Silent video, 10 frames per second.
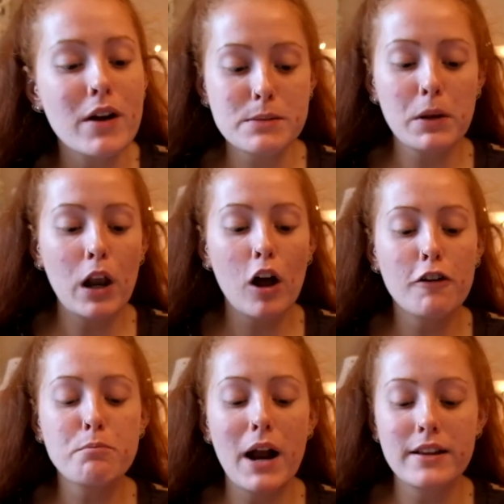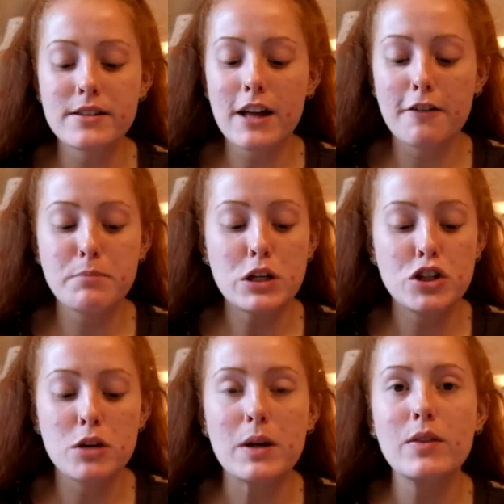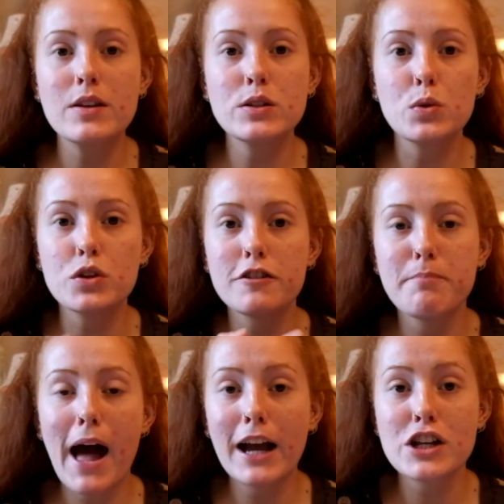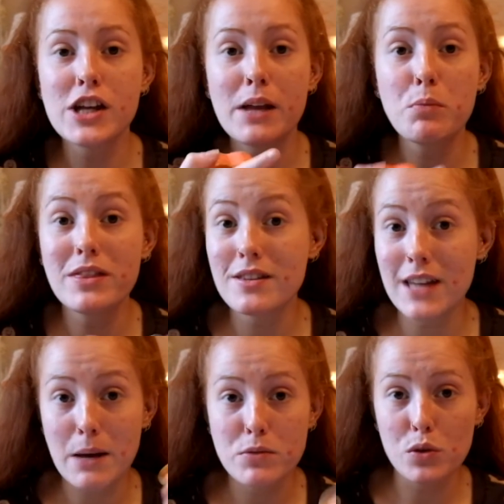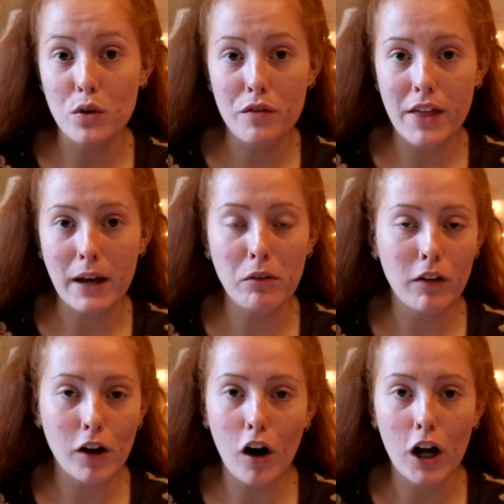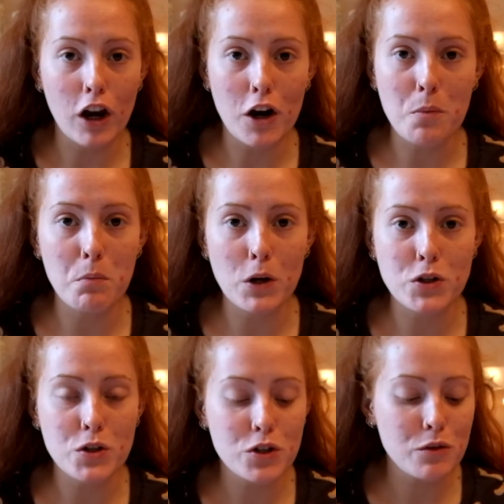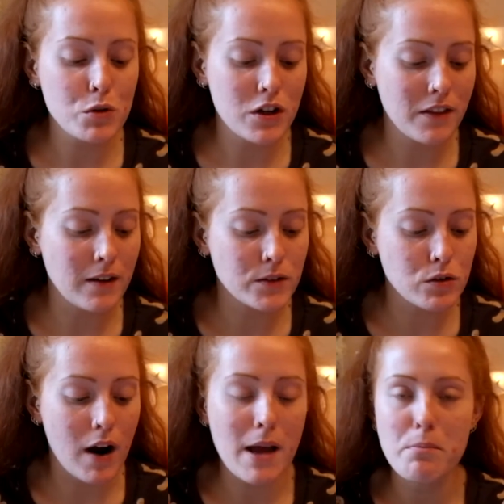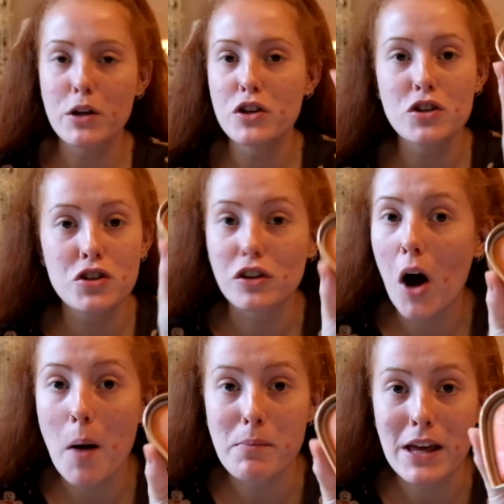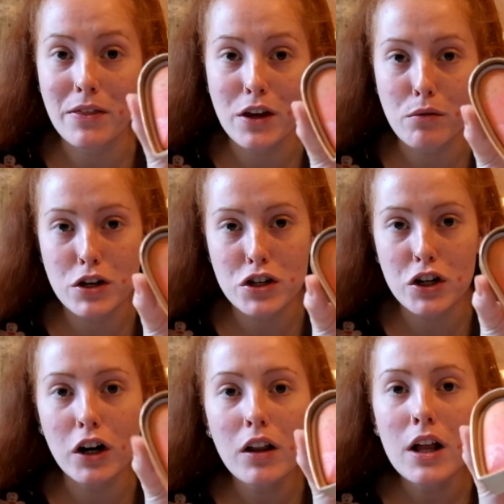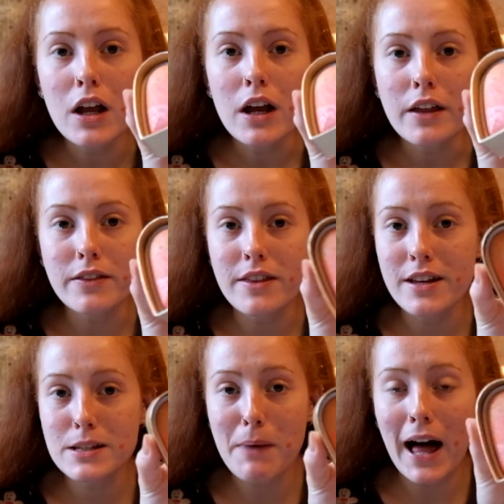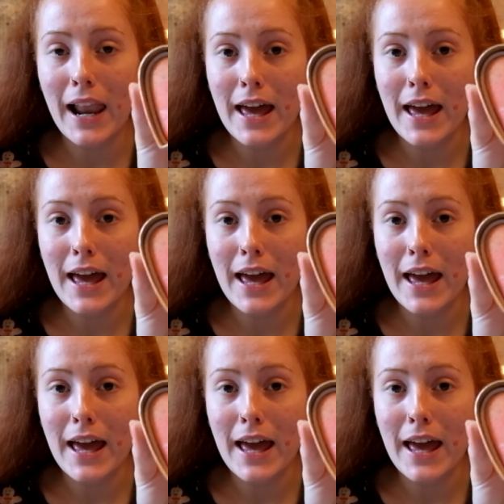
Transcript: There has been a lot of brands that have been doing this sort of packaging with the same sort of thing, with like highlighter and blush and stuff, which I think is great, but you just can't beat the original. This